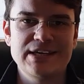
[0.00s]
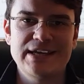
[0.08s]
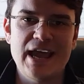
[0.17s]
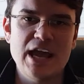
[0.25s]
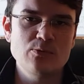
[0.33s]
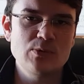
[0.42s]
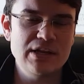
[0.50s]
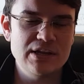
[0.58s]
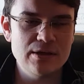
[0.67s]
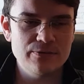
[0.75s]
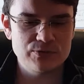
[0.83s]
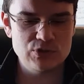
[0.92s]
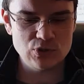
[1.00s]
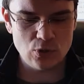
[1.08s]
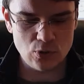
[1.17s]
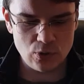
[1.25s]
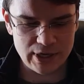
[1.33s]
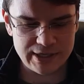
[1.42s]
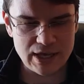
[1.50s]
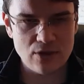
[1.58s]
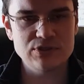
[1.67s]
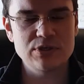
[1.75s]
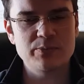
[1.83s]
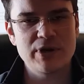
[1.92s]
can we lift your
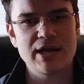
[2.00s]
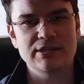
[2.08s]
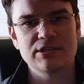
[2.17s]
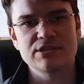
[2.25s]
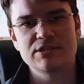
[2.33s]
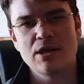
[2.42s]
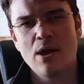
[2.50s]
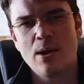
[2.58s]
accounting practice